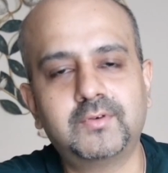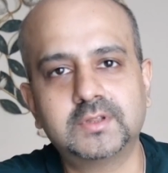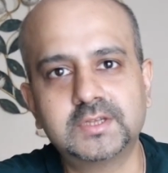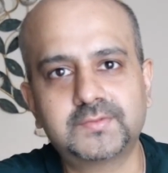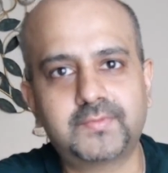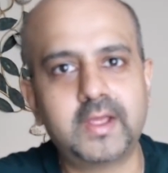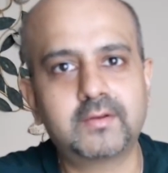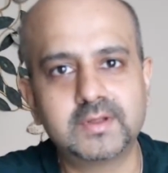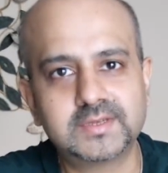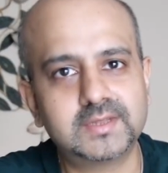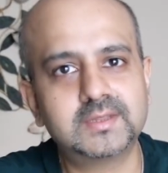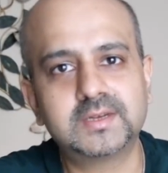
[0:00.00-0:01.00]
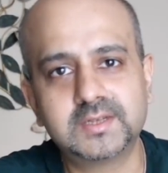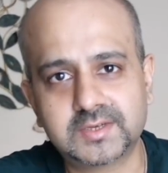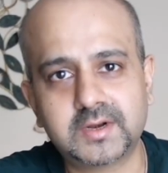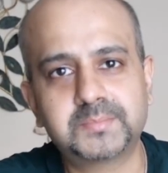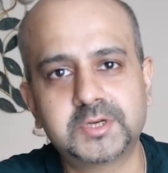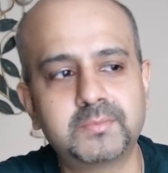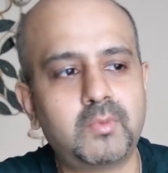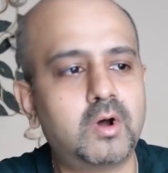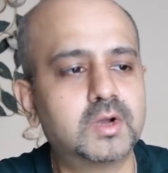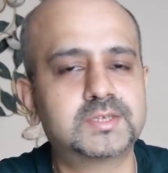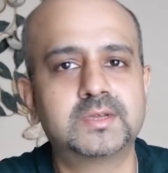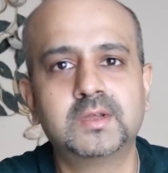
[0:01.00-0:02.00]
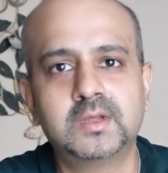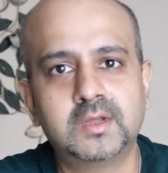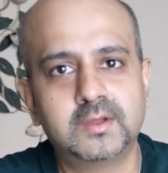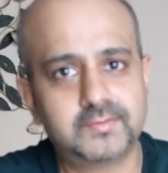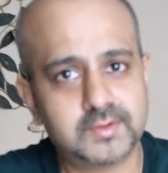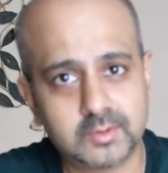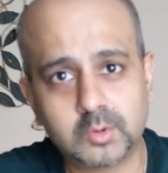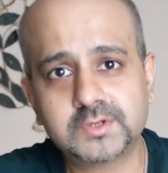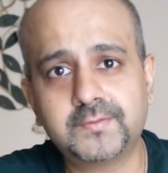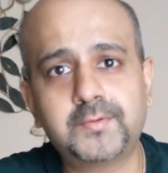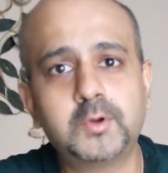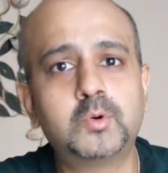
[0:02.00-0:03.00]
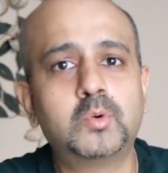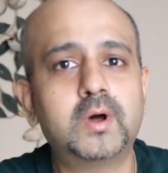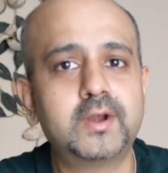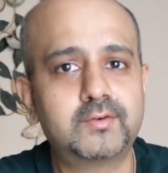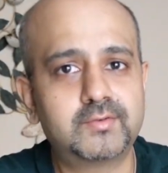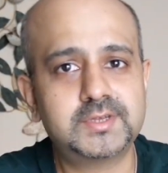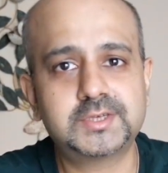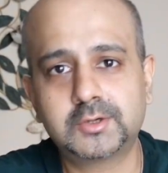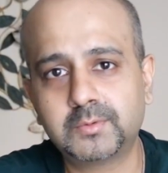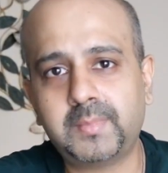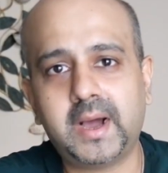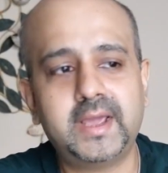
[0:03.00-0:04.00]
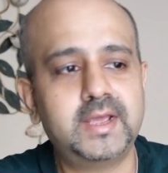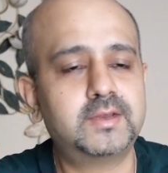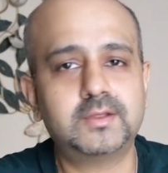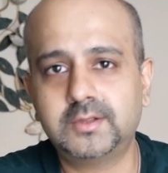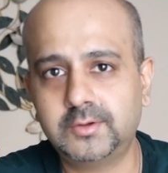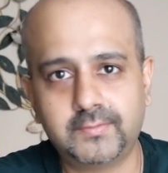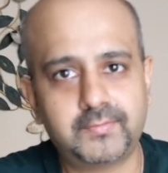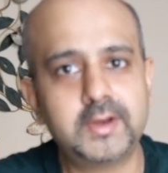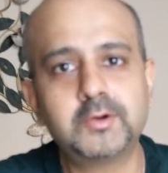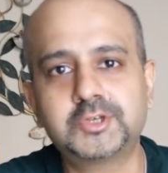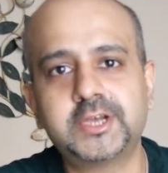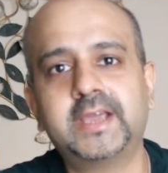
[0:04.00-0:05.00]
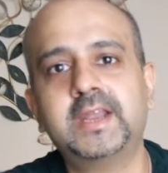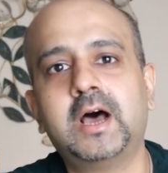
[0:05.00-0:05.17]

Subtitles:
for this fragrance in the description box. So those of you who are interested to buy it, you're free to check it